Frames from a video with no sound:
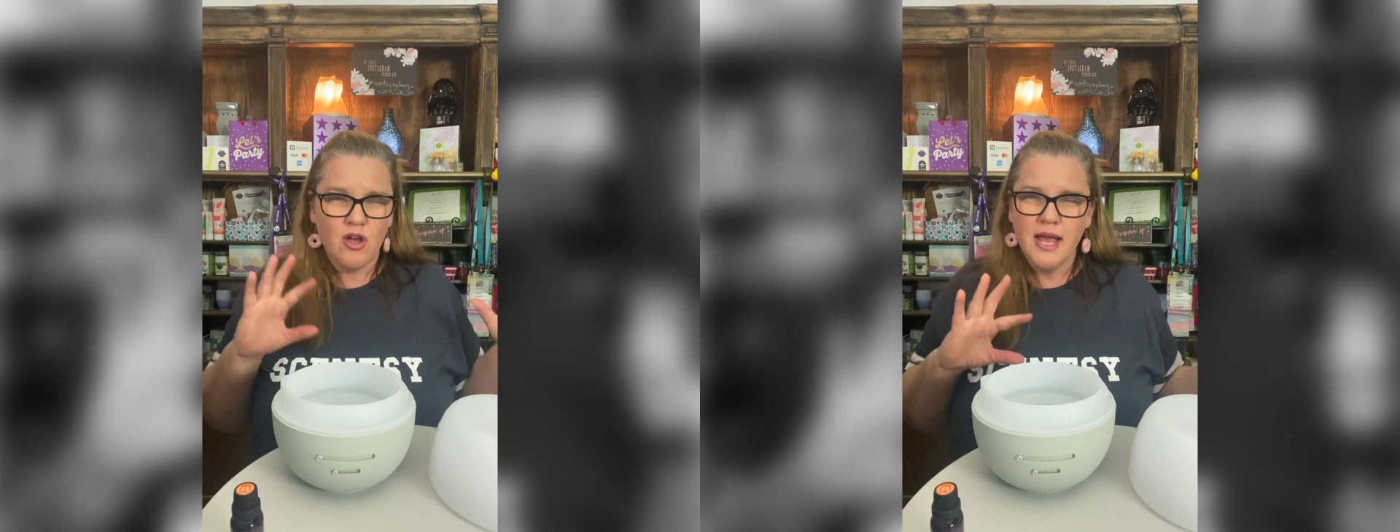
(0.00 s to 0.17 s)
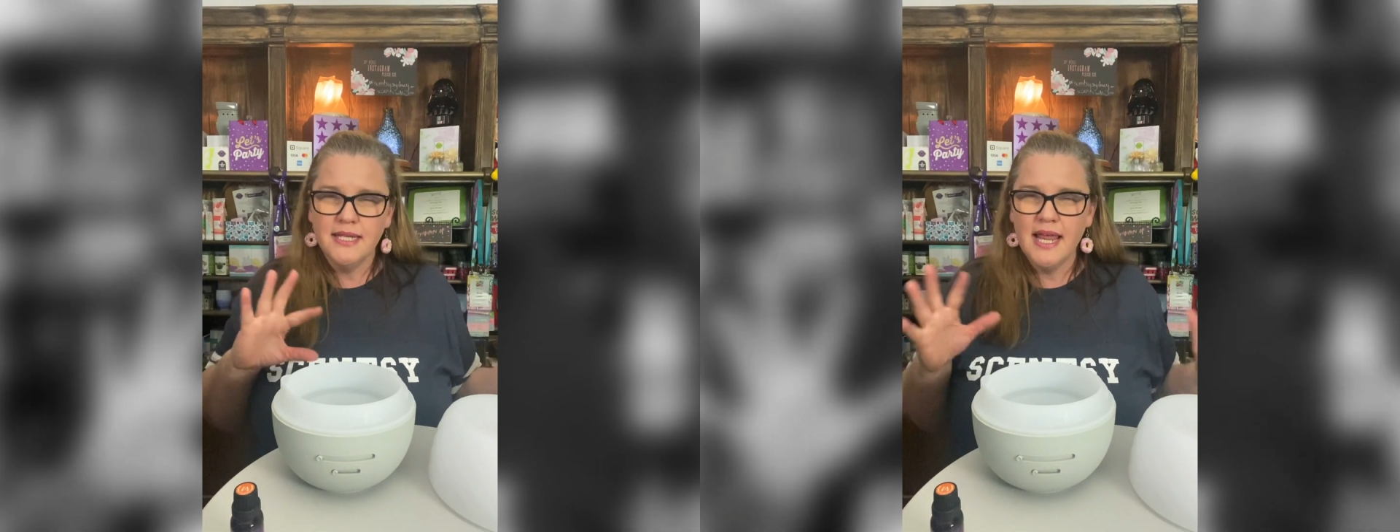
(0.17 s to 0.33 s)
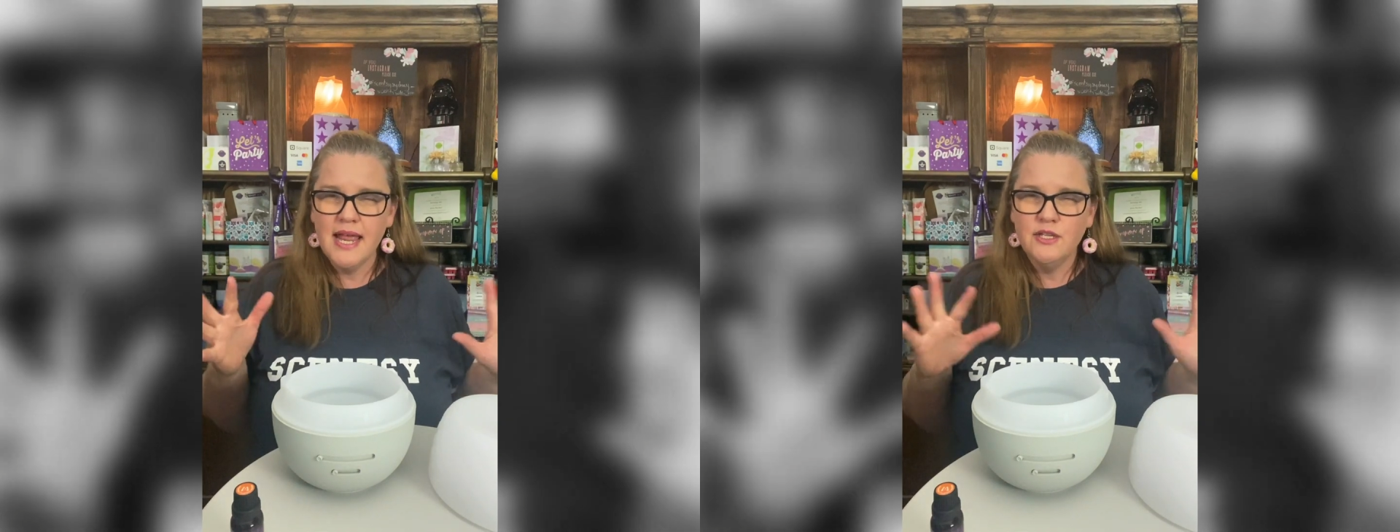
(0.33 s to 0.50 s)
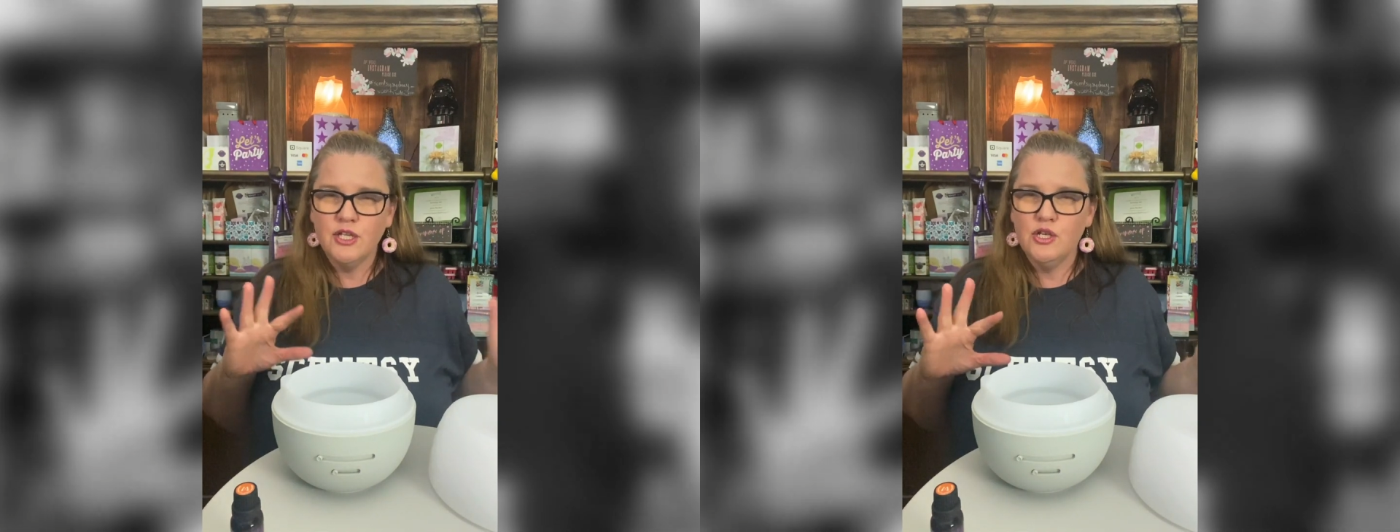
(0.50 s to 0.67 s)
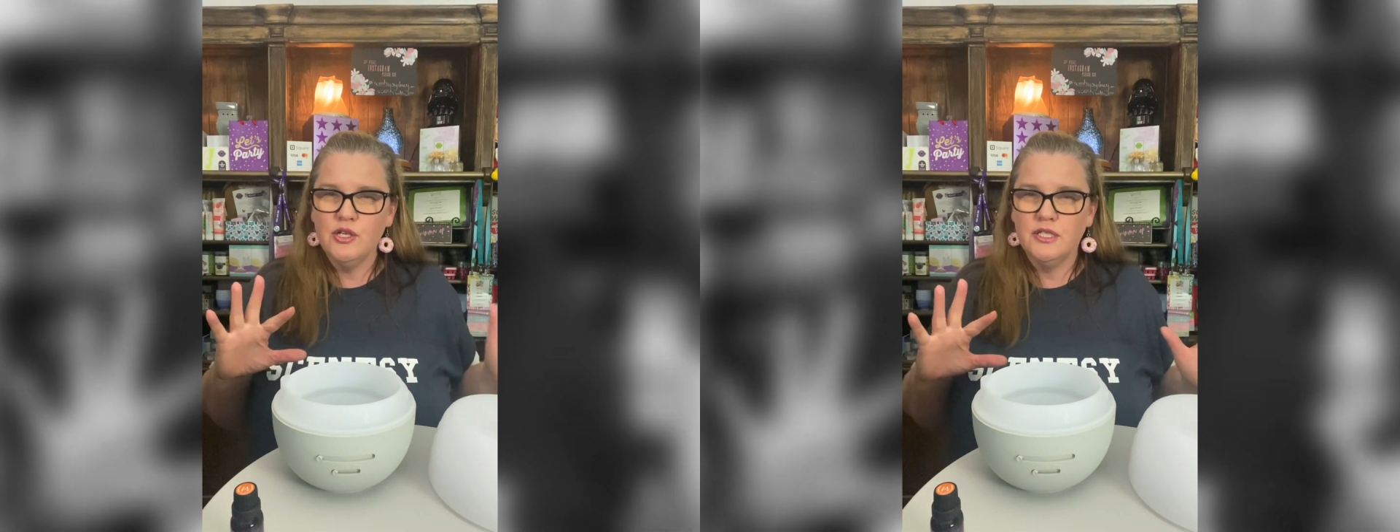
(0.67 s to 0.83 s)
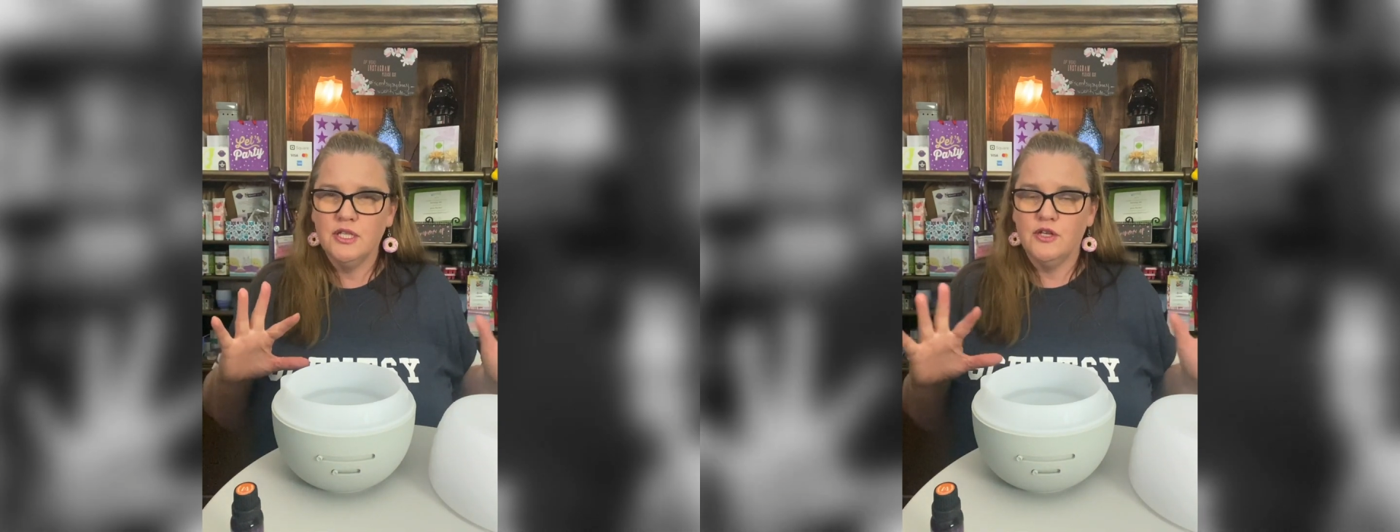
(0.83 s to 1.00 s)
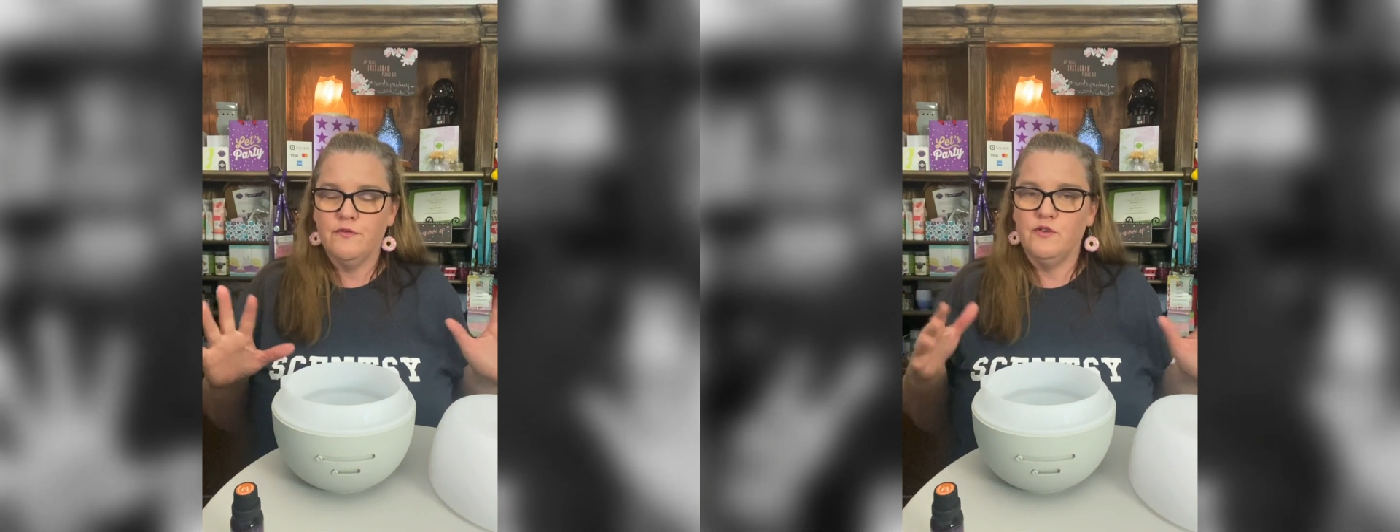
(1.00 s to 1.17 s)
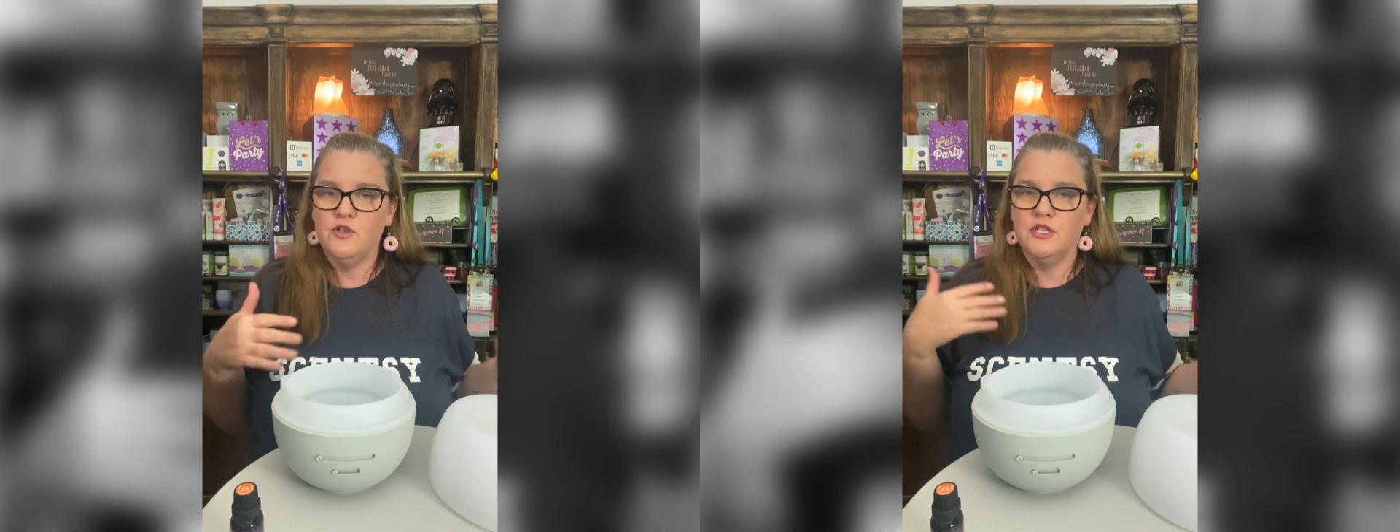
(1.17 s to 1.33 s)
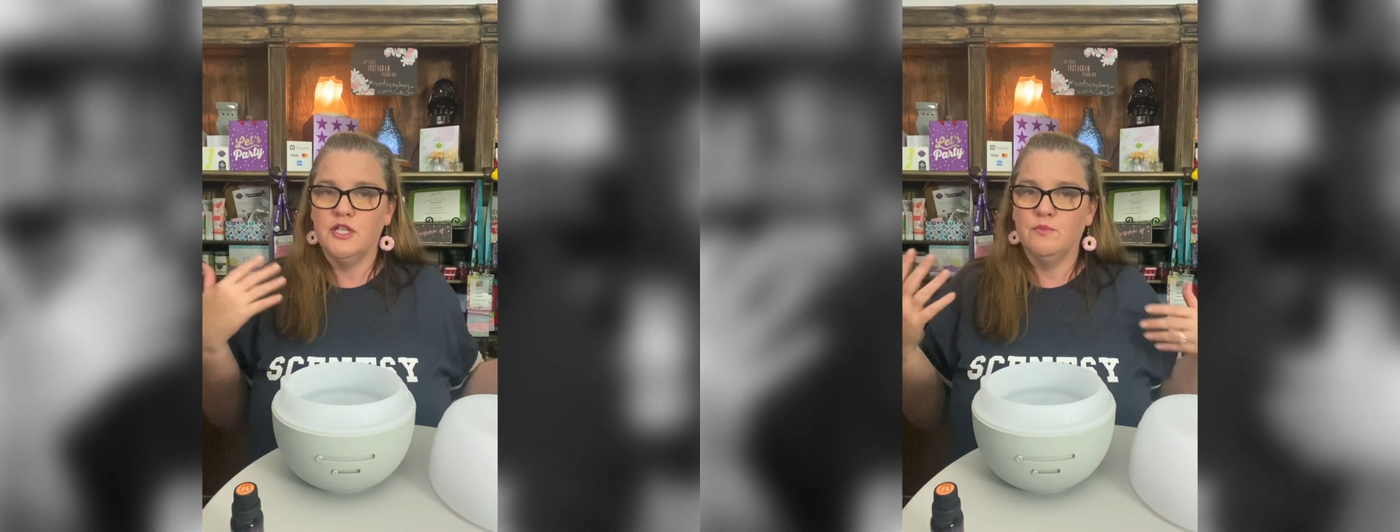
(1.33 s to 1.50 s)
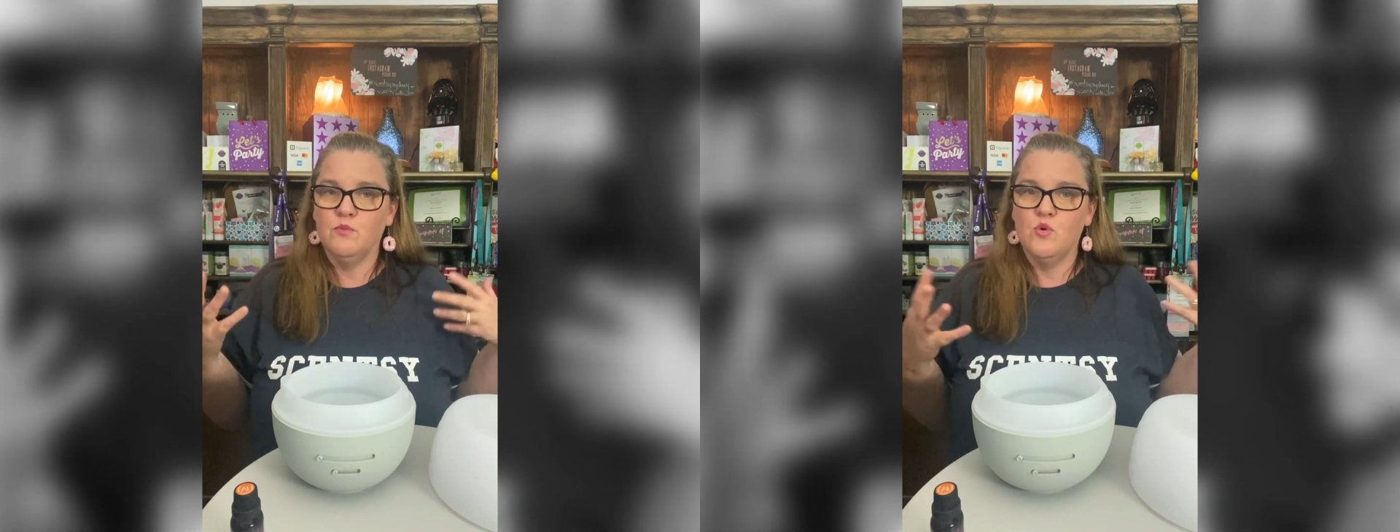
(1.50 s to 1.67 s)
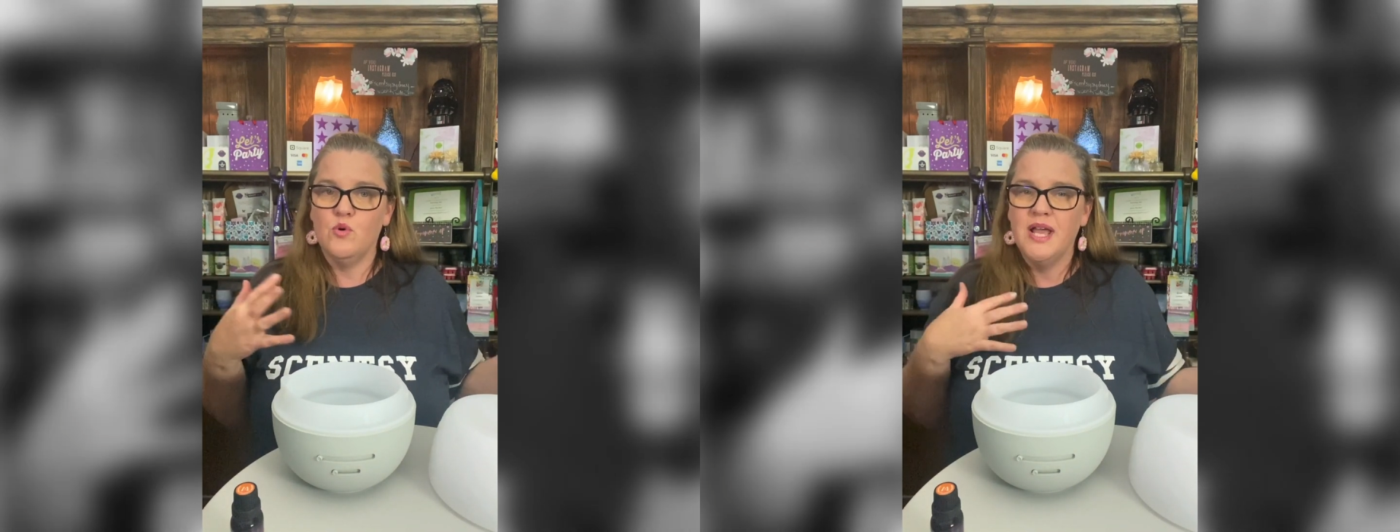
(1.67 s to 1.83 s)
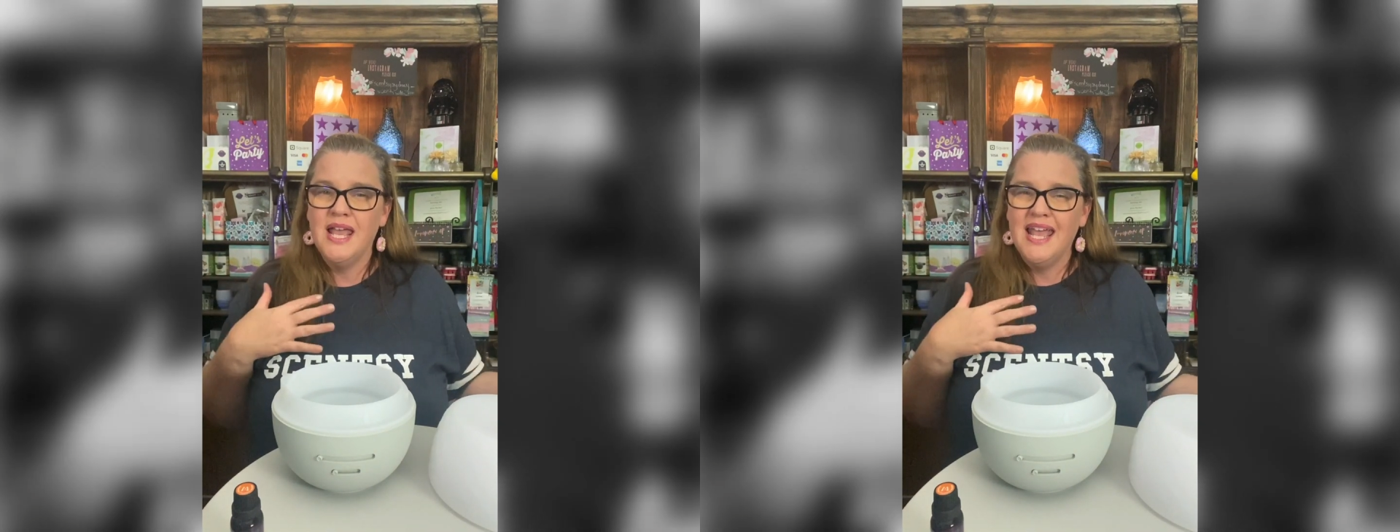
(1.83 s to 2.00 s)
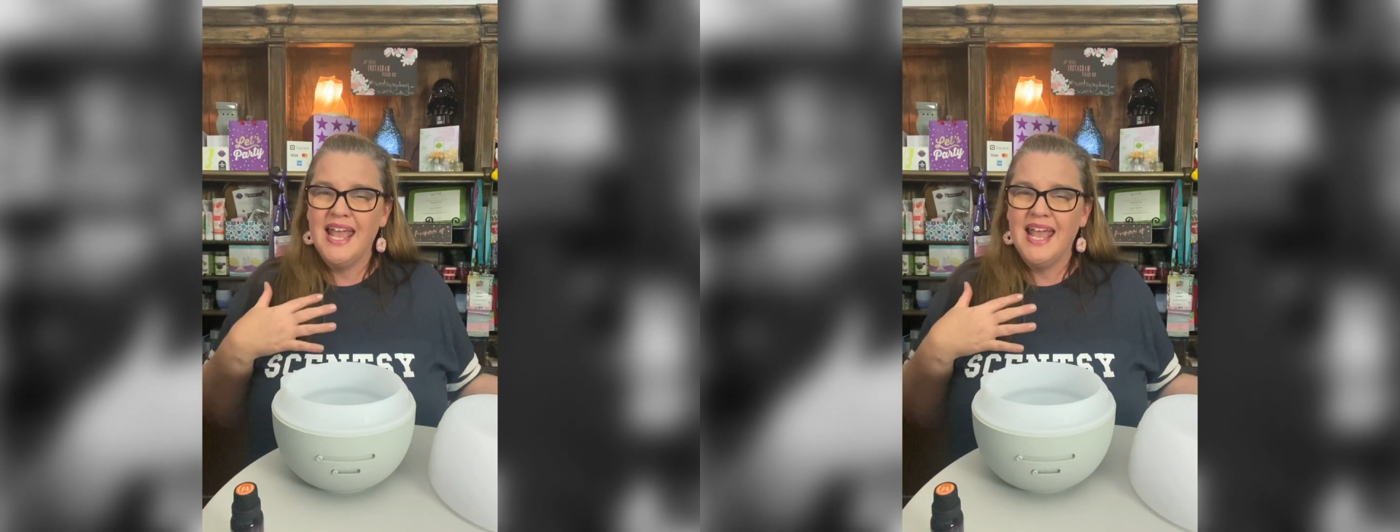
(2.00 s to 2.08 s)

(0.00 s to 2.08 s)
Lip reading: I tend to use the diffusers more